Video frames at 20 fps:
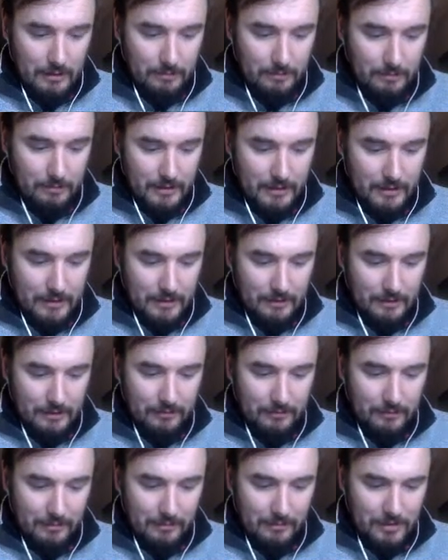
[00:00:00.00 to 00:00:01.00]
But let's
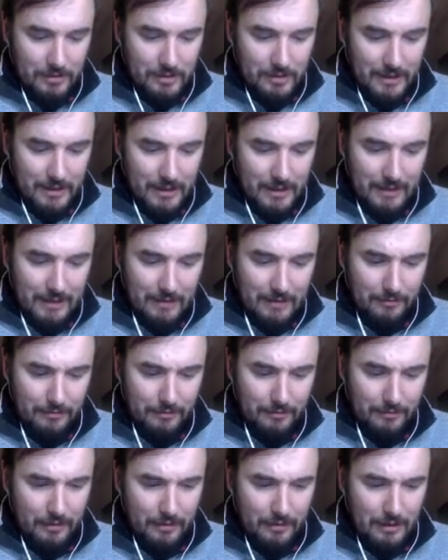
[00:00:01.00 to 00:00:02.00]
double check. I don't
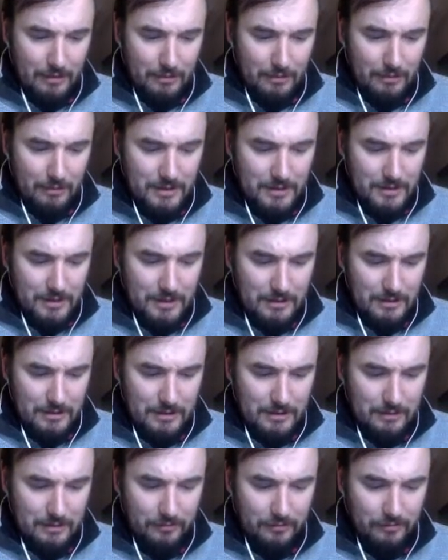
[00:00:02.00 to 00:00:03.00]
think we did
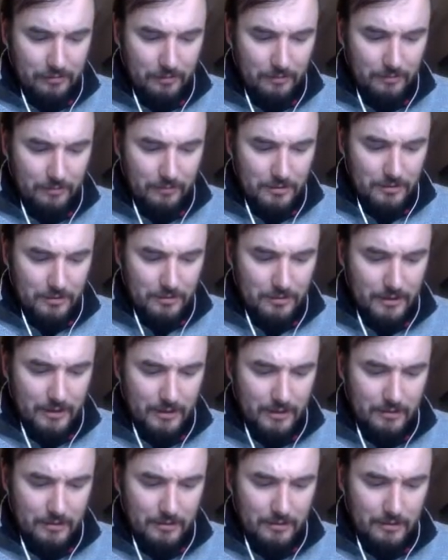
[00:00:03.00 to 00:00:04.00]
the soupfin shark at
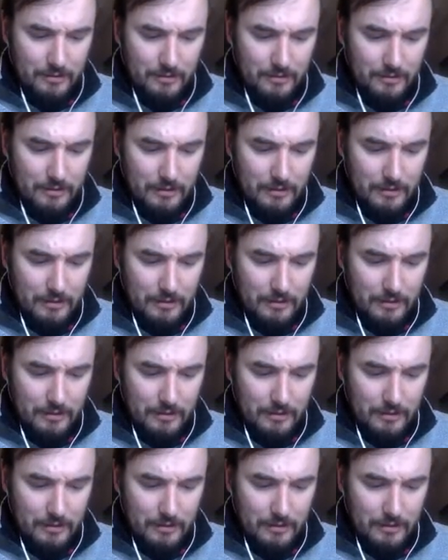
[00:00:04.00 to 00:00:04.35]
all,